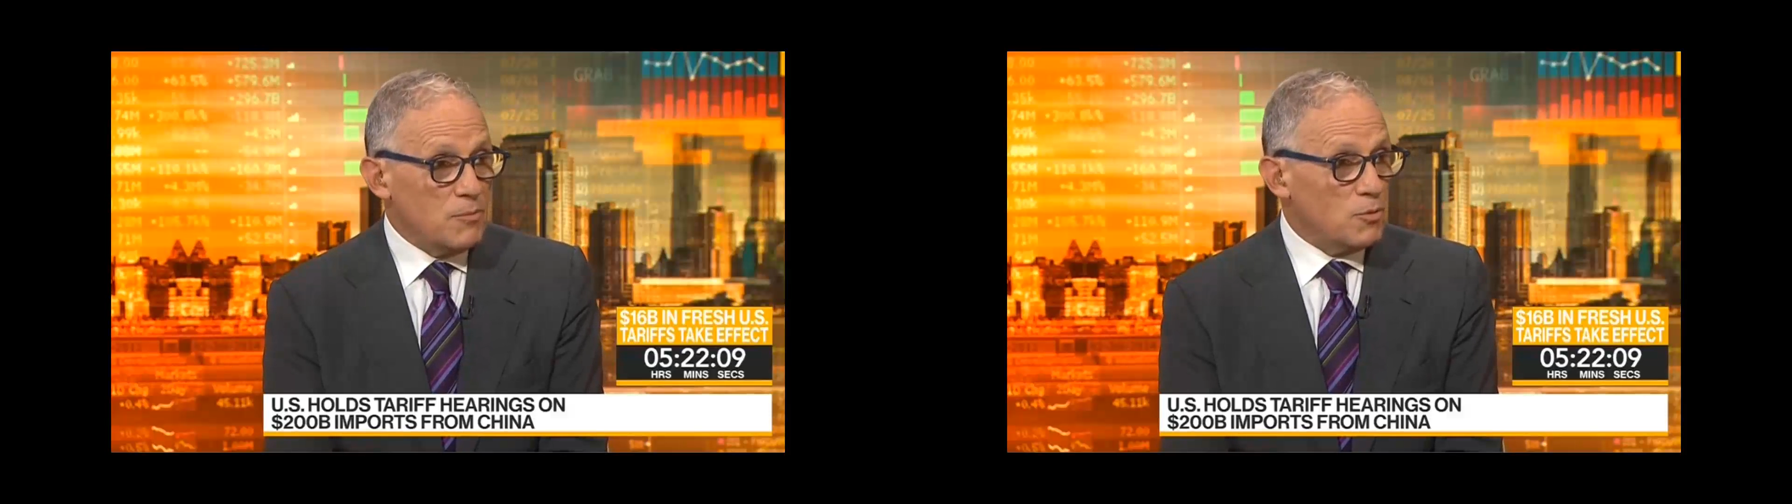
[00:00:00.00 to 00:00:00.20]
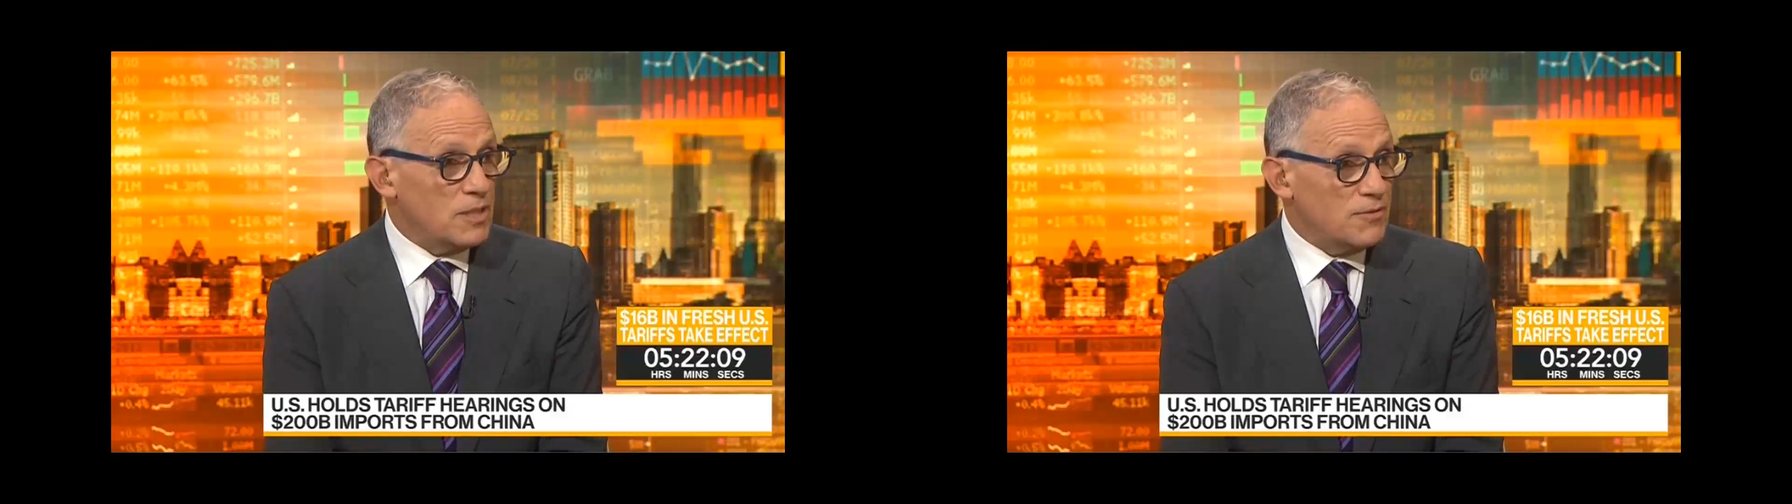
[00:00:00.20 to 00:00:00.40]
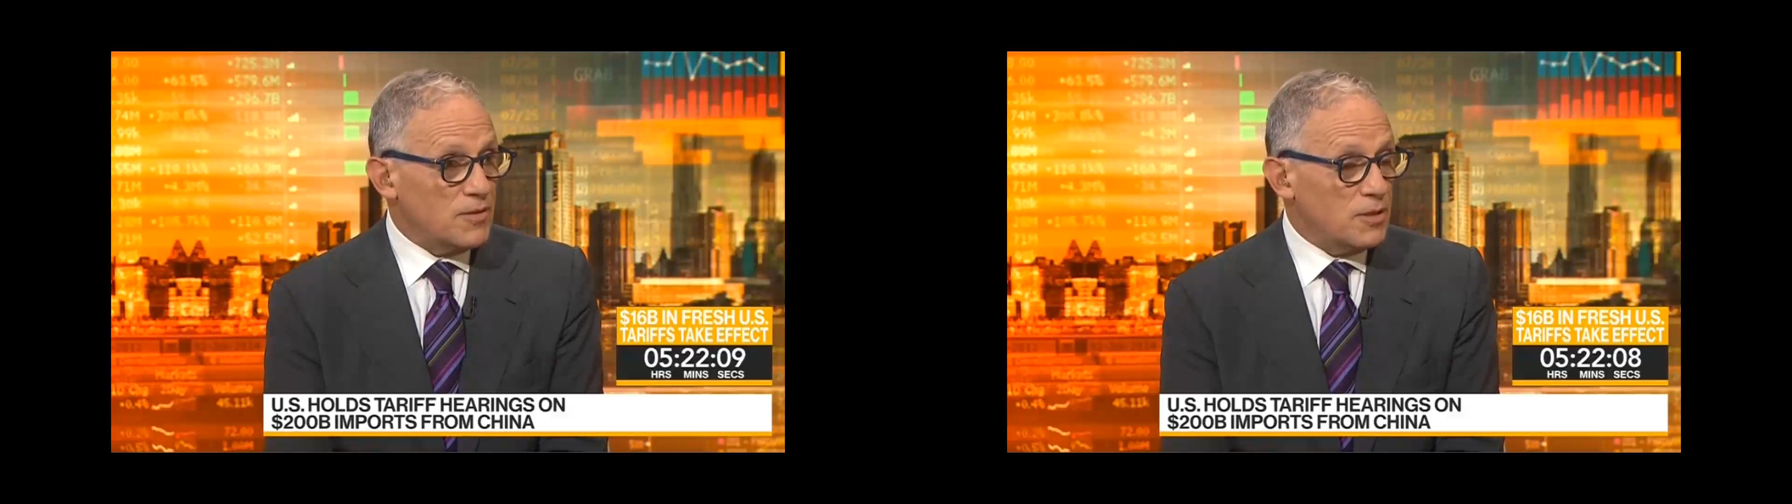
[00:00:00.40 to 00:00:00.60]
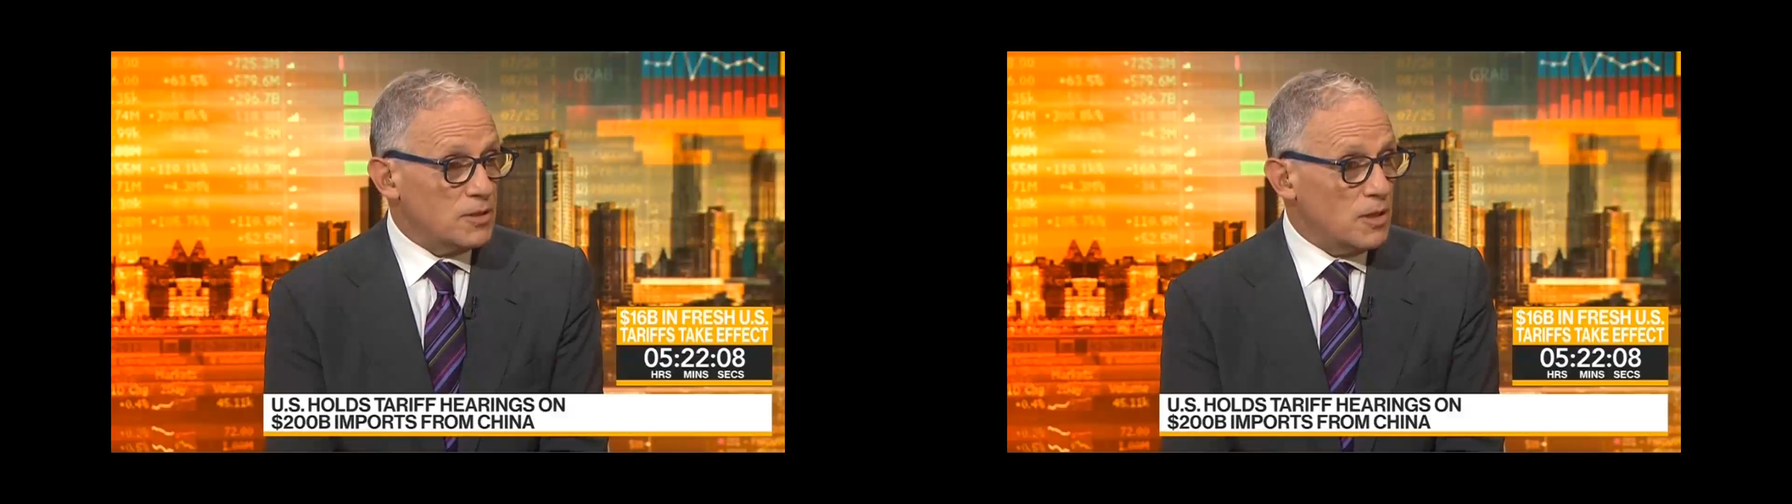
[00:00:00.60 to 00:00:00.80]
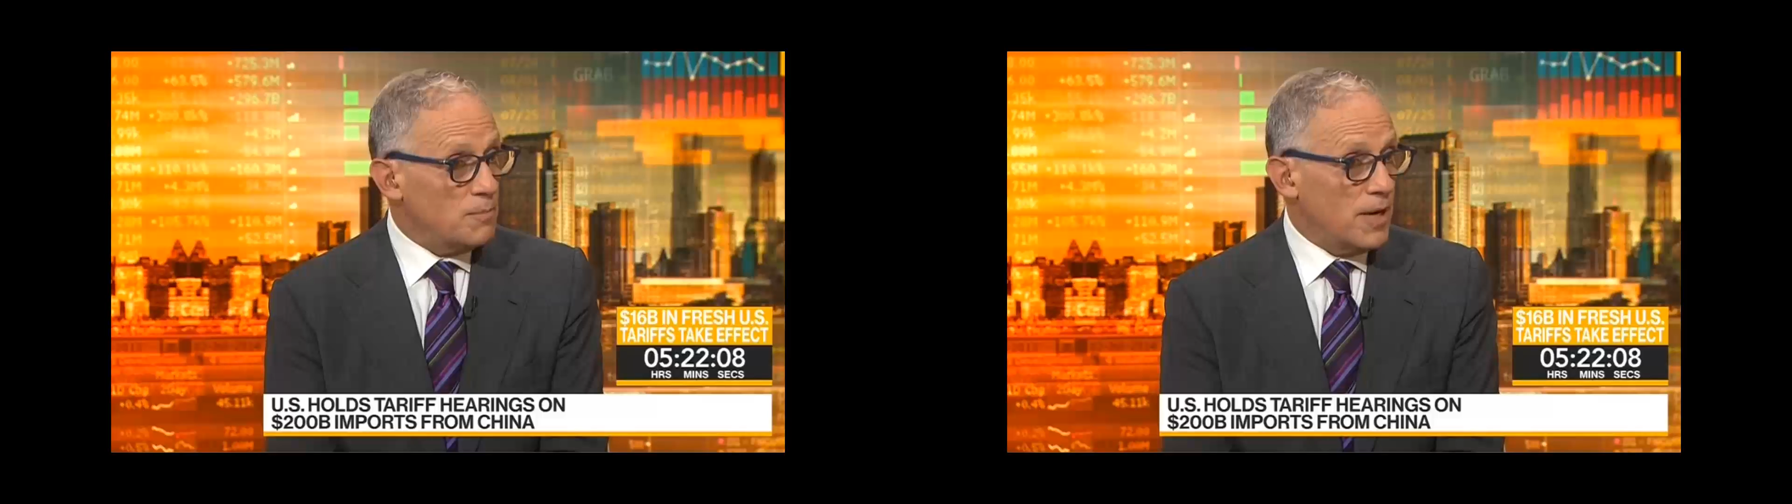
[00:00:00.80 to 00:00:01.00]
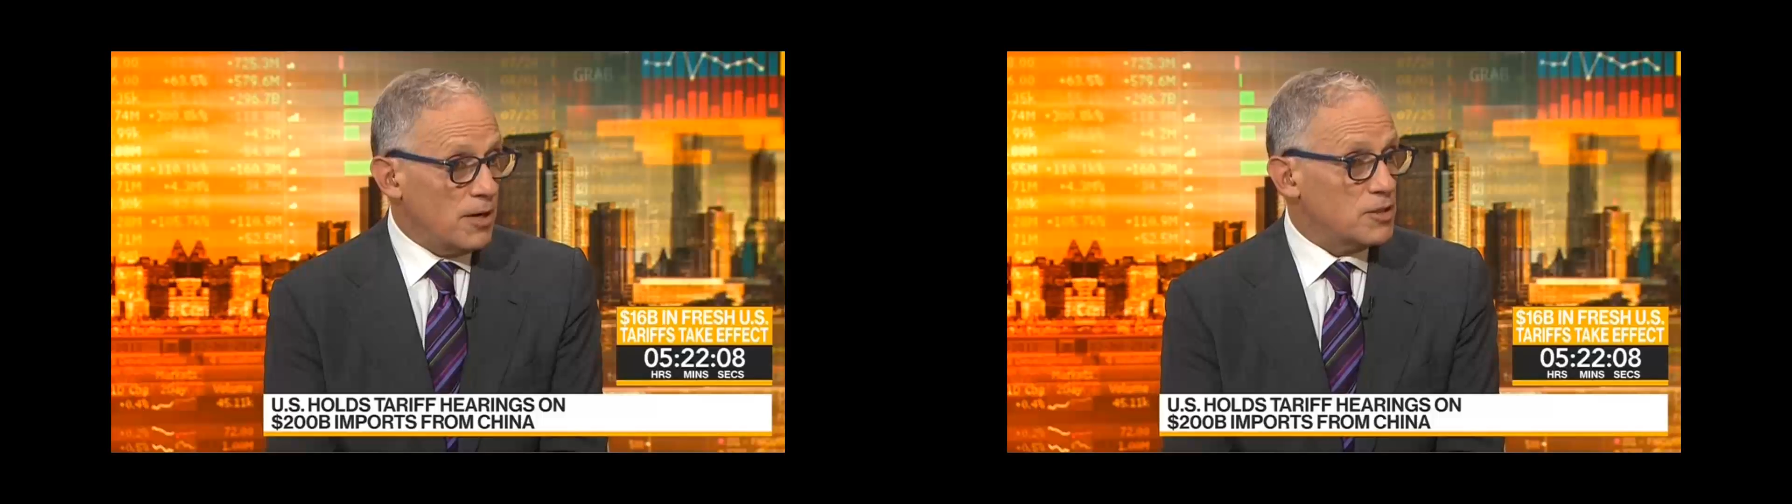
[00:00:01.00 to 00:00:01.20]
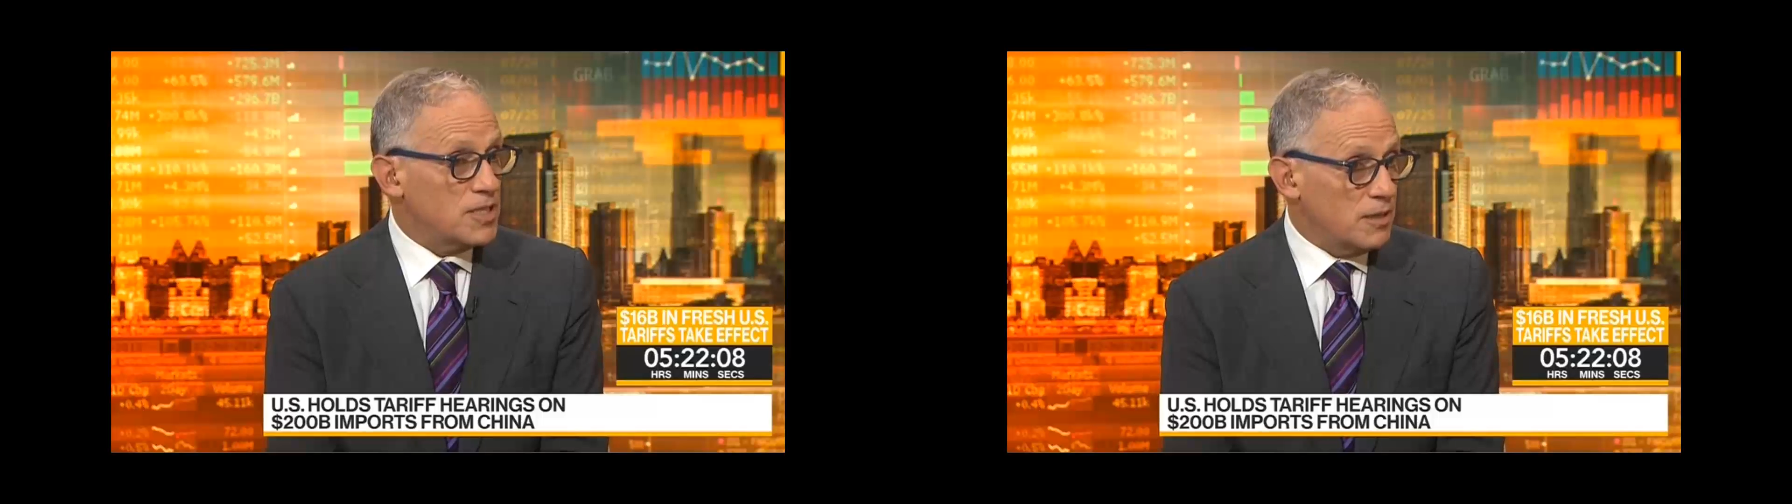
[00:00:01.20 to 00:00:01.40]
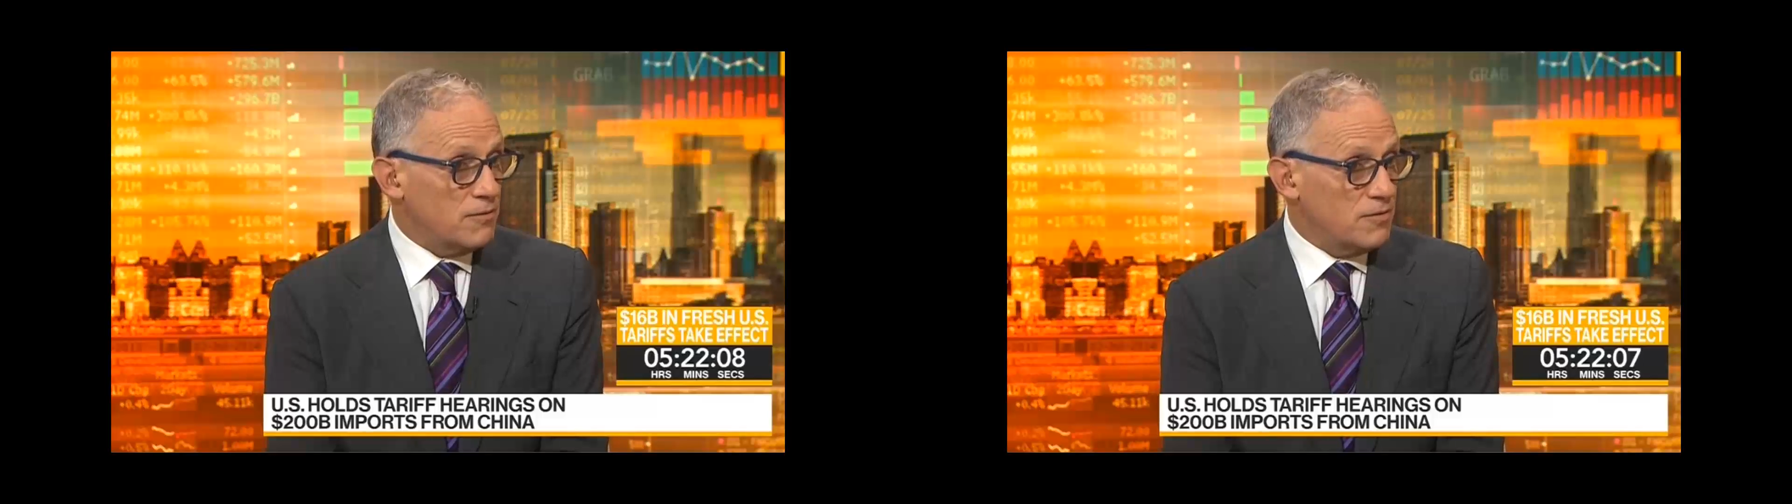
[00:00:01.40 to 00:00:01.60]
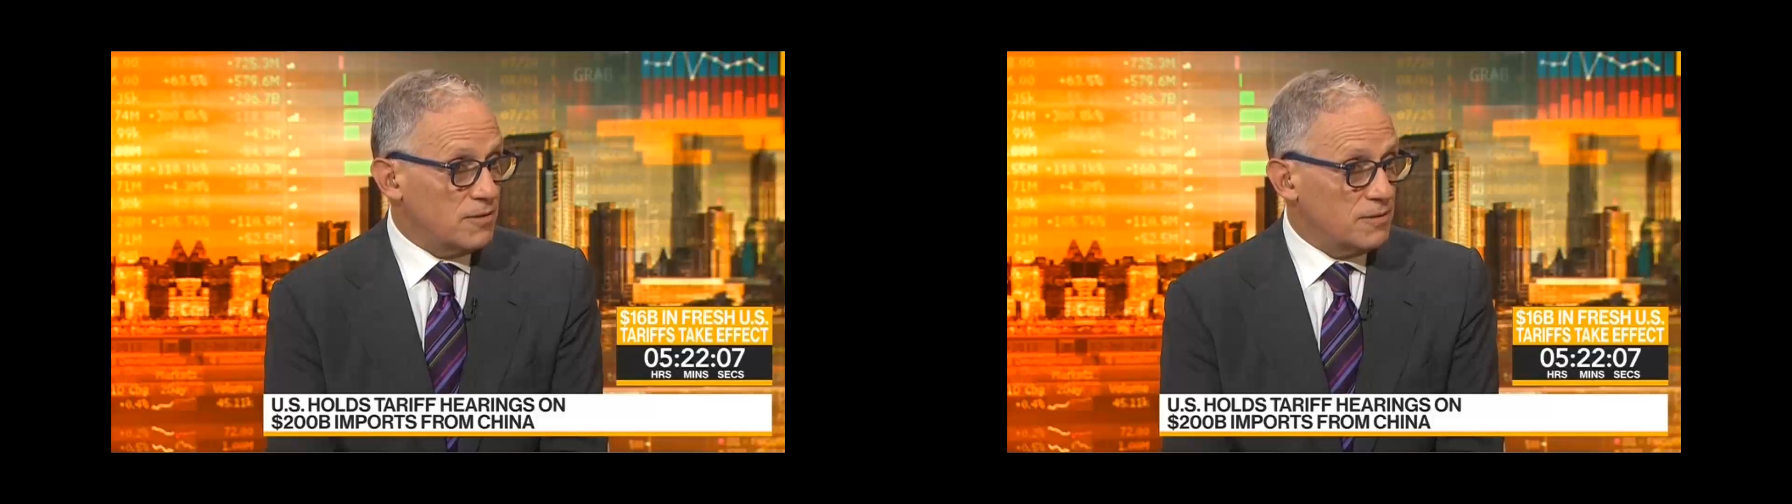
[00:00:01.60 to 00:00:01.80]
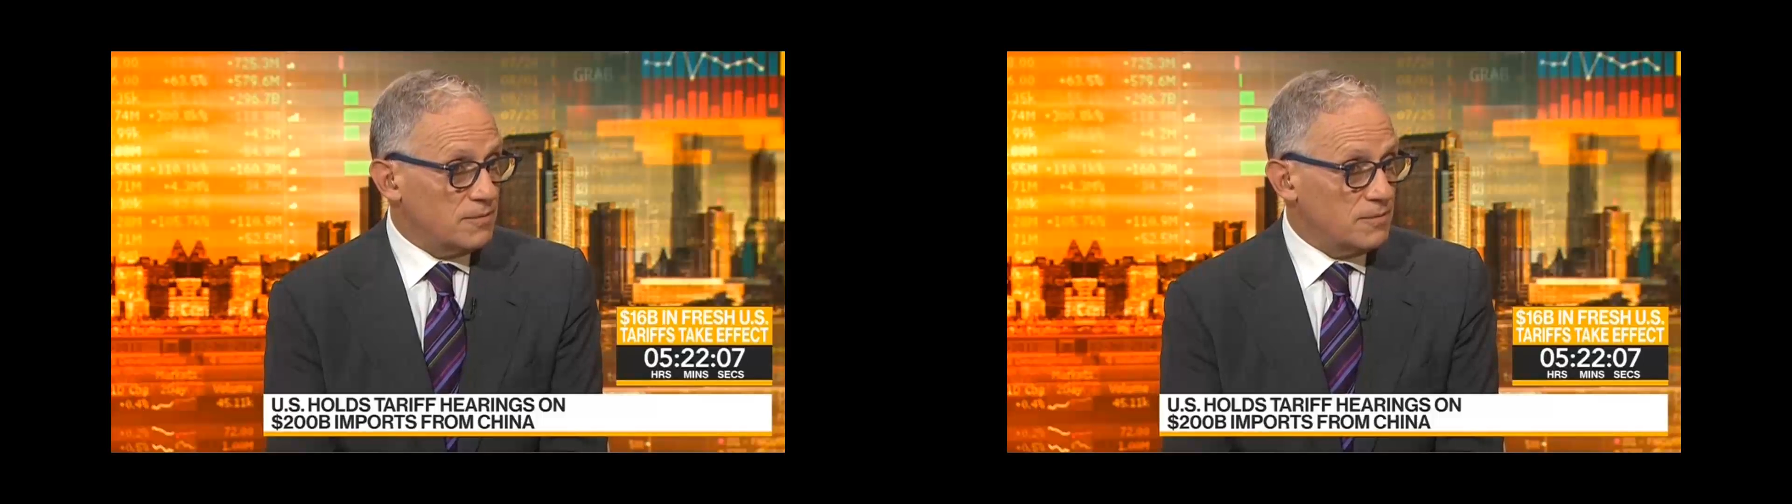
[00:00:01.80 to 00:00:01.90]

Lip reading: more difficult by ourselves.